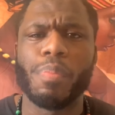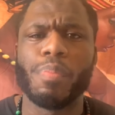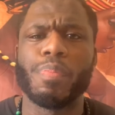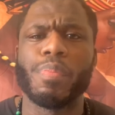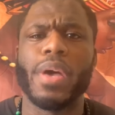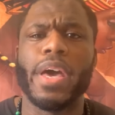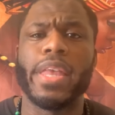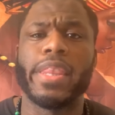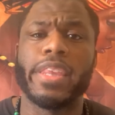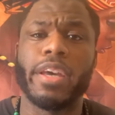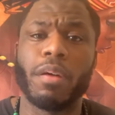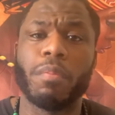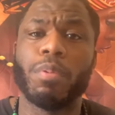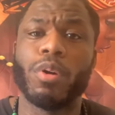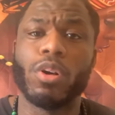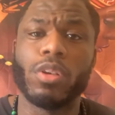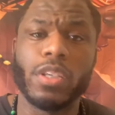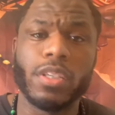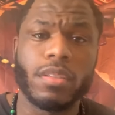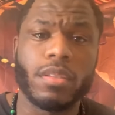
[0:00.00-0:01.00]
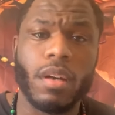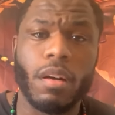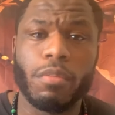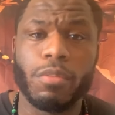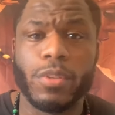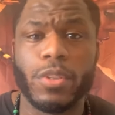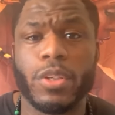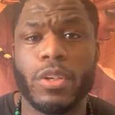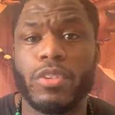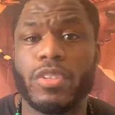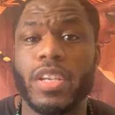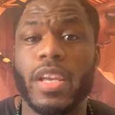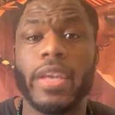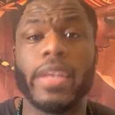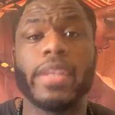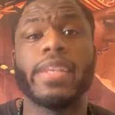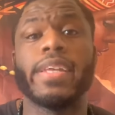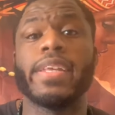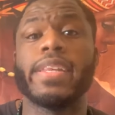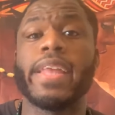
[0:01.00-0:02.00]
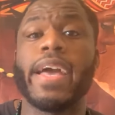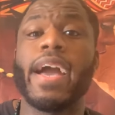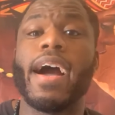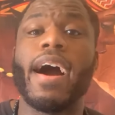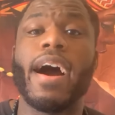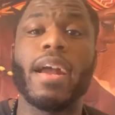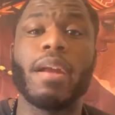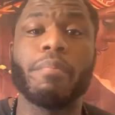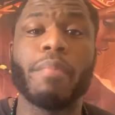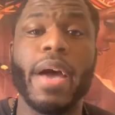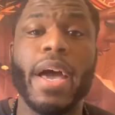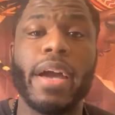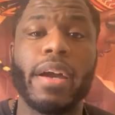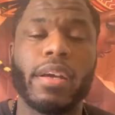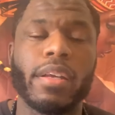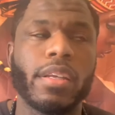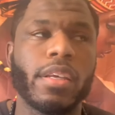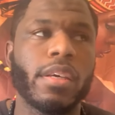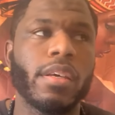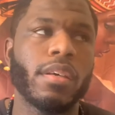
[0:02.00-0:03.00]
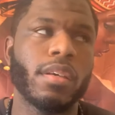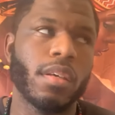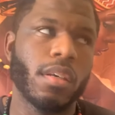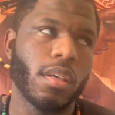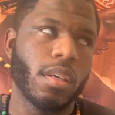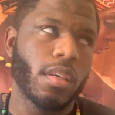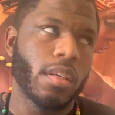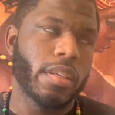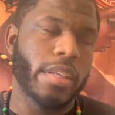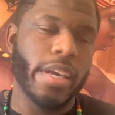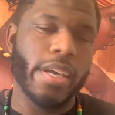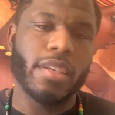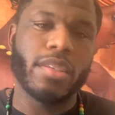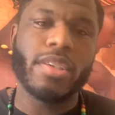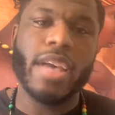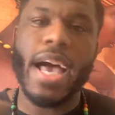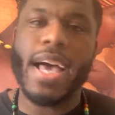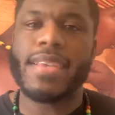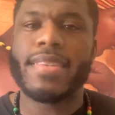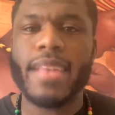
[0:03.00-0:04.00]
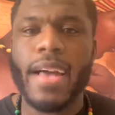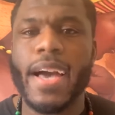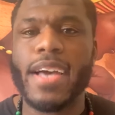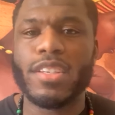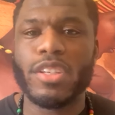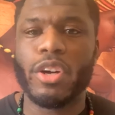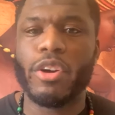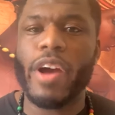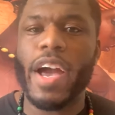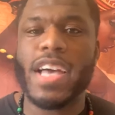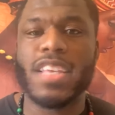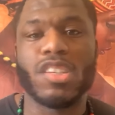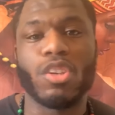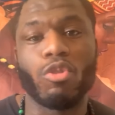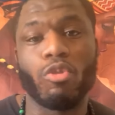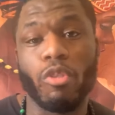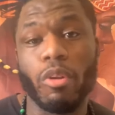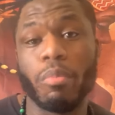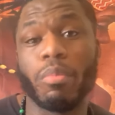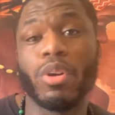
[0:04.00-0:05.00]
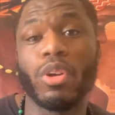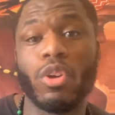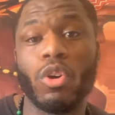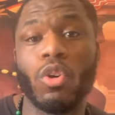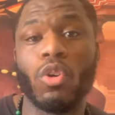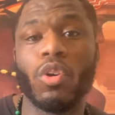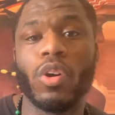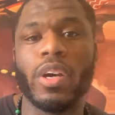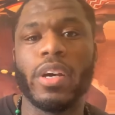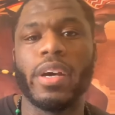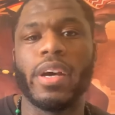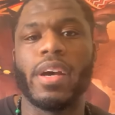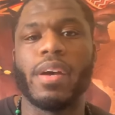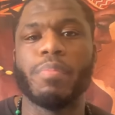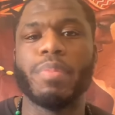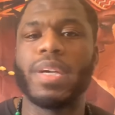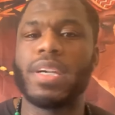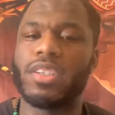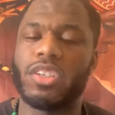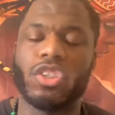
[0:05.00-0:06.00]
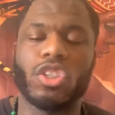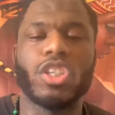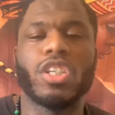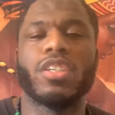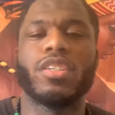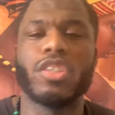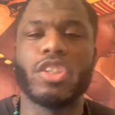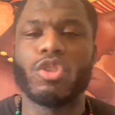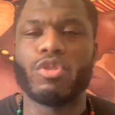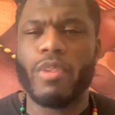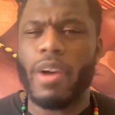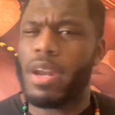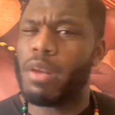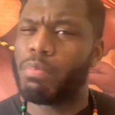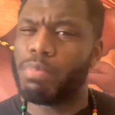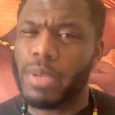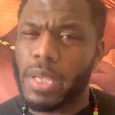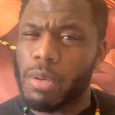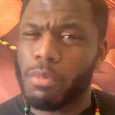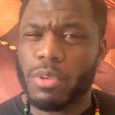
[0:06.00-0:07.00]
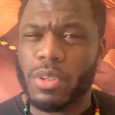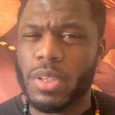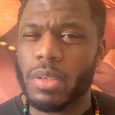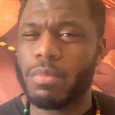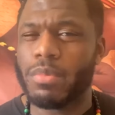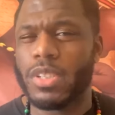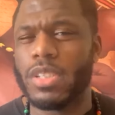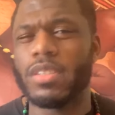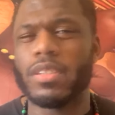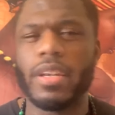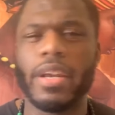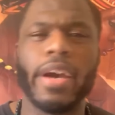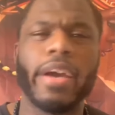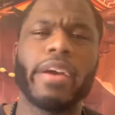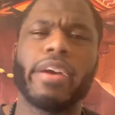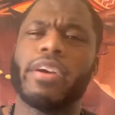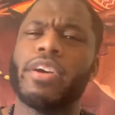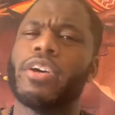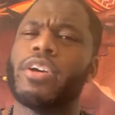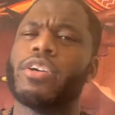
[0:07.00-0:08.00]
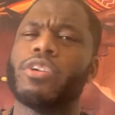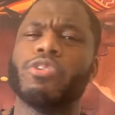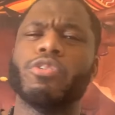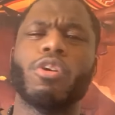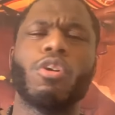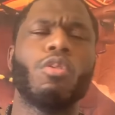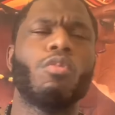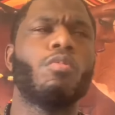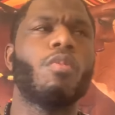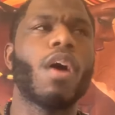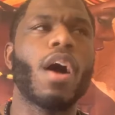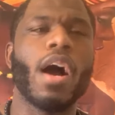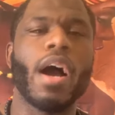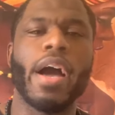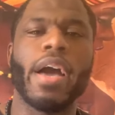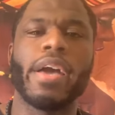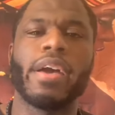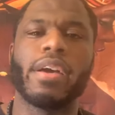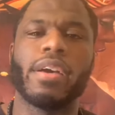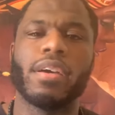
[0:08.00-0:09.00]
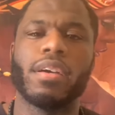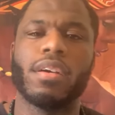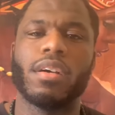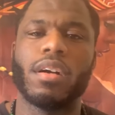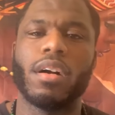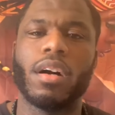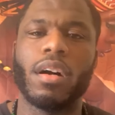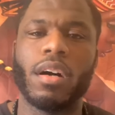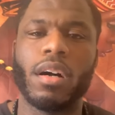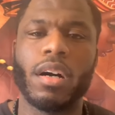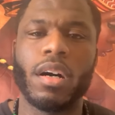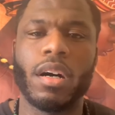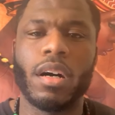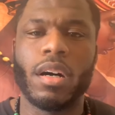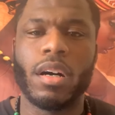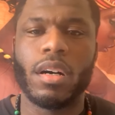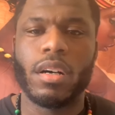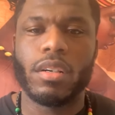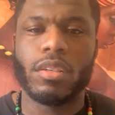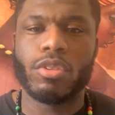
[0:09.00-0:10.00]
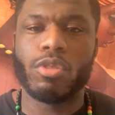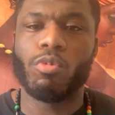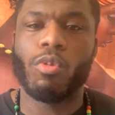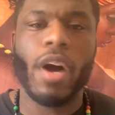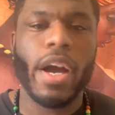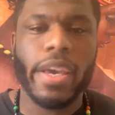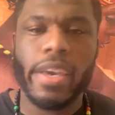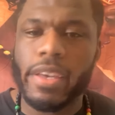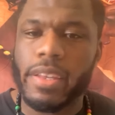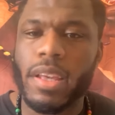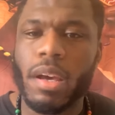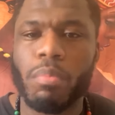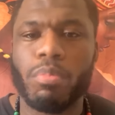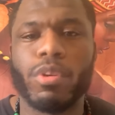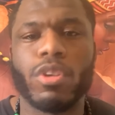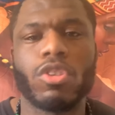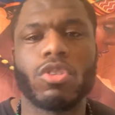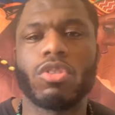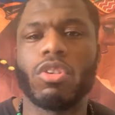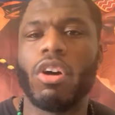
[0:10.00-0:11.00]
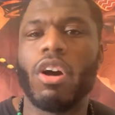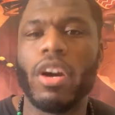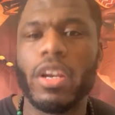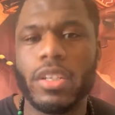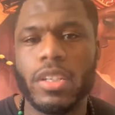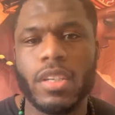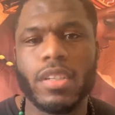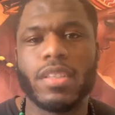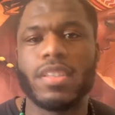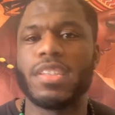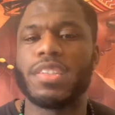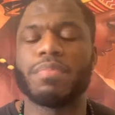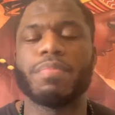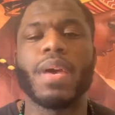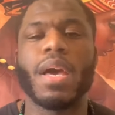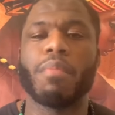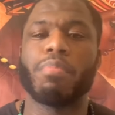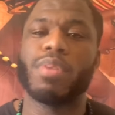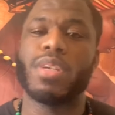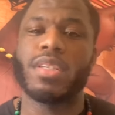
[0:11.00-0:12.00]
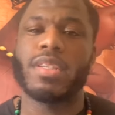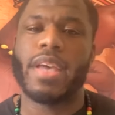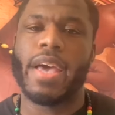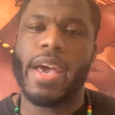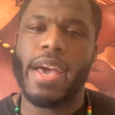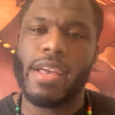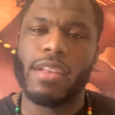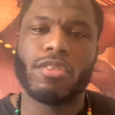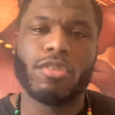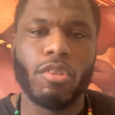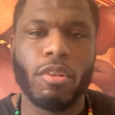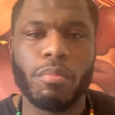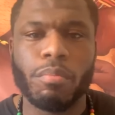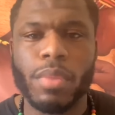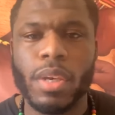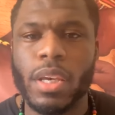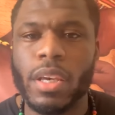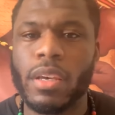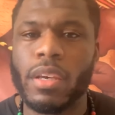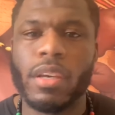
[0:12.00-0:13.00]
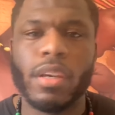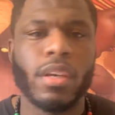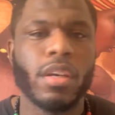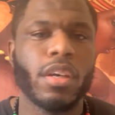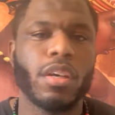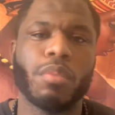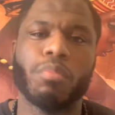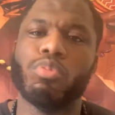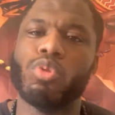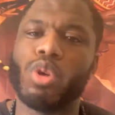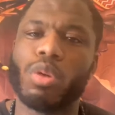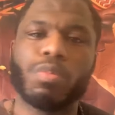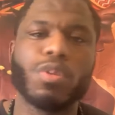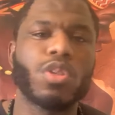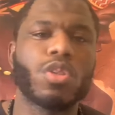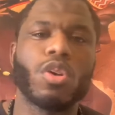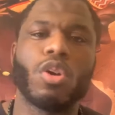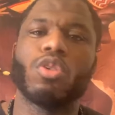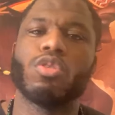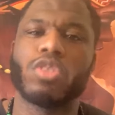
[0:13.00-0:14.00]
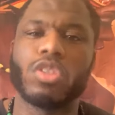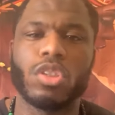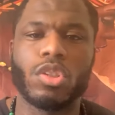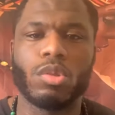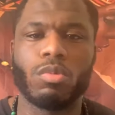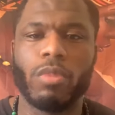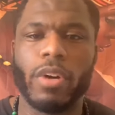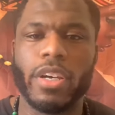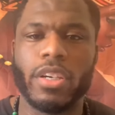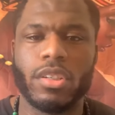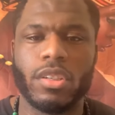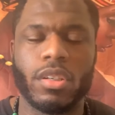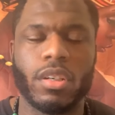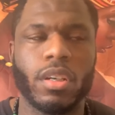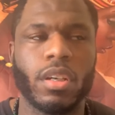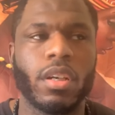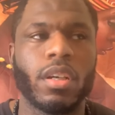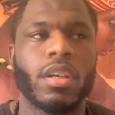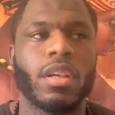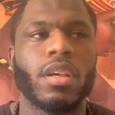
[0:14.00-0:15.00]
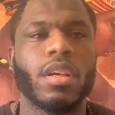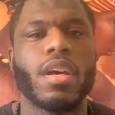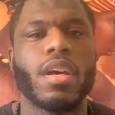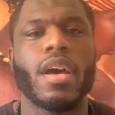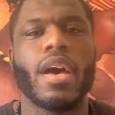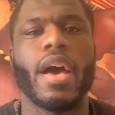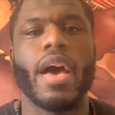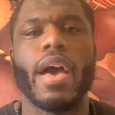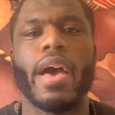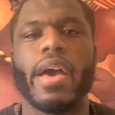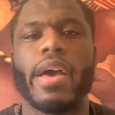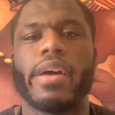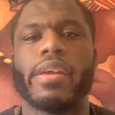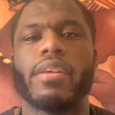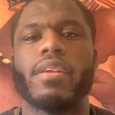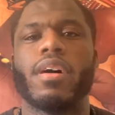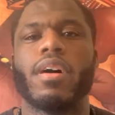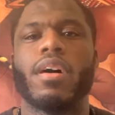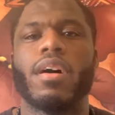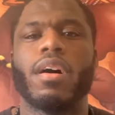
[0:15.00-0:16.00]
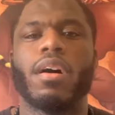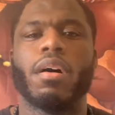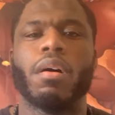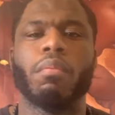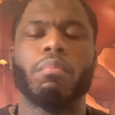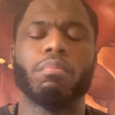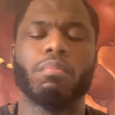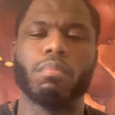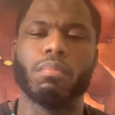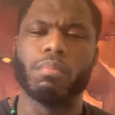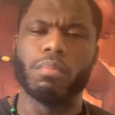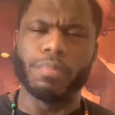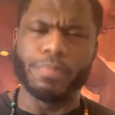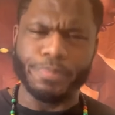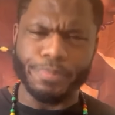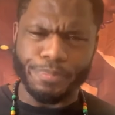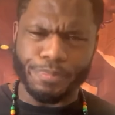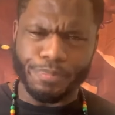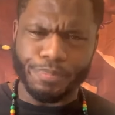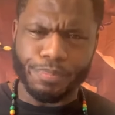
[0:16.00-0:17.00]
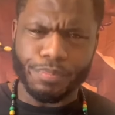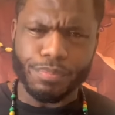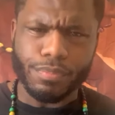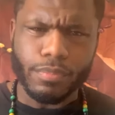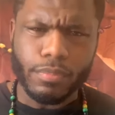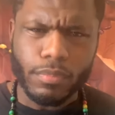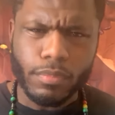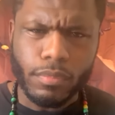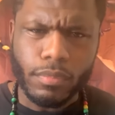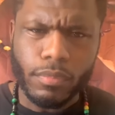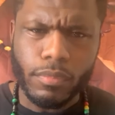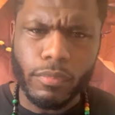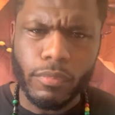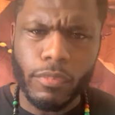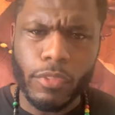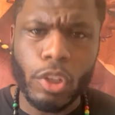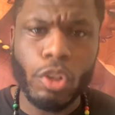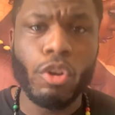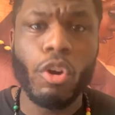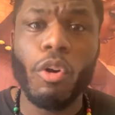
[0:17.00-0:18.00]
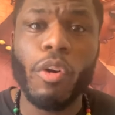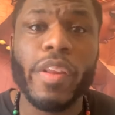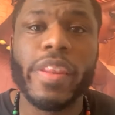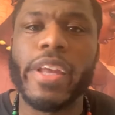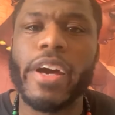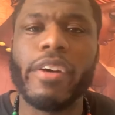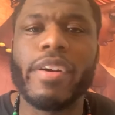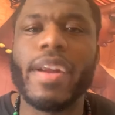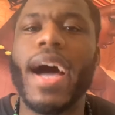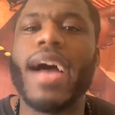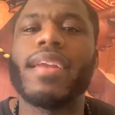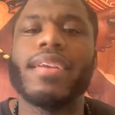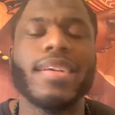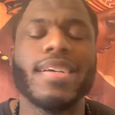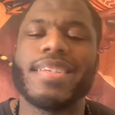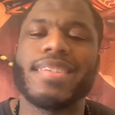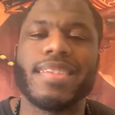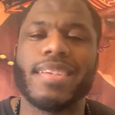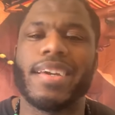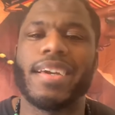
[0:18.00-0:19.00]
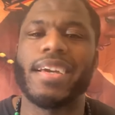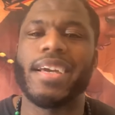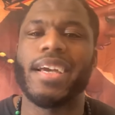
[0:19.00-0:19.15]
and they're police officers, and then they chastise her as a criminal because she's trying to plead with them. She's like, you know, why can't I press charges? This man put his hands on me, blew up this whole situation, and you know, and they're not listening.